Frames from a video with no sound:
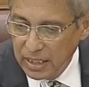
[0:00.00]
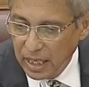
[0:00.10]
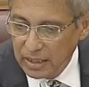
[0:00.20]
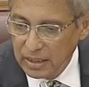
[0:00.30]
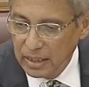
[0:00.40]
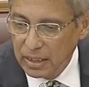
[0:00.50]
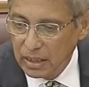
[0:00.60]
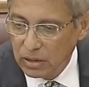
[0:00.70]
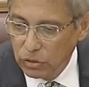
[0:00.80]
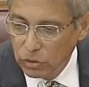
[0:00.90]
said
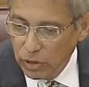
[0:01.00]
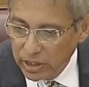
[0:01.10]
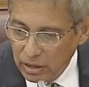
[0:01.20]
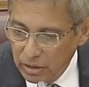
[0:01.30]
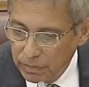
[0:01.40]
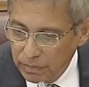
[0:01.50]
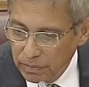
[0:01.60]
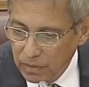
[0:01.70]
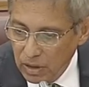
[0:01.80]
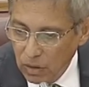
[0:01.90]
that the
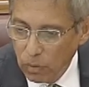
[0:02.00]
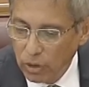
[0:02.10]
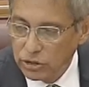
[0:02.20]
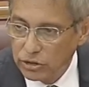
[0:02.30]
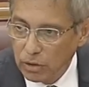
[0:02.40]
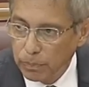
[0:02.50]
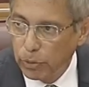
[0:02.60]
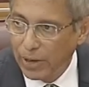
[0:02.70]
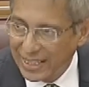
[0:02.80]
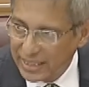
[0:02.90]
curriculum
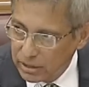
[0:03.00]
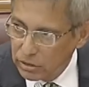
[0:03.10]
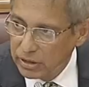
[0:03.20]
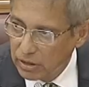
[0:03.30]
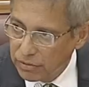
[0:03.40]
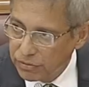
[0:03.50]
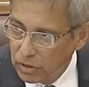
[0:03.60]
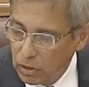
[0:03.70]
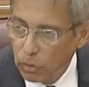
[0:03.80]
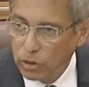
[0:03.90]
was not practical
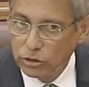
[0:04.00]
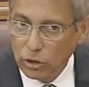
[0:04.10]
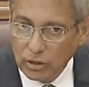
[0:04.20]
enough,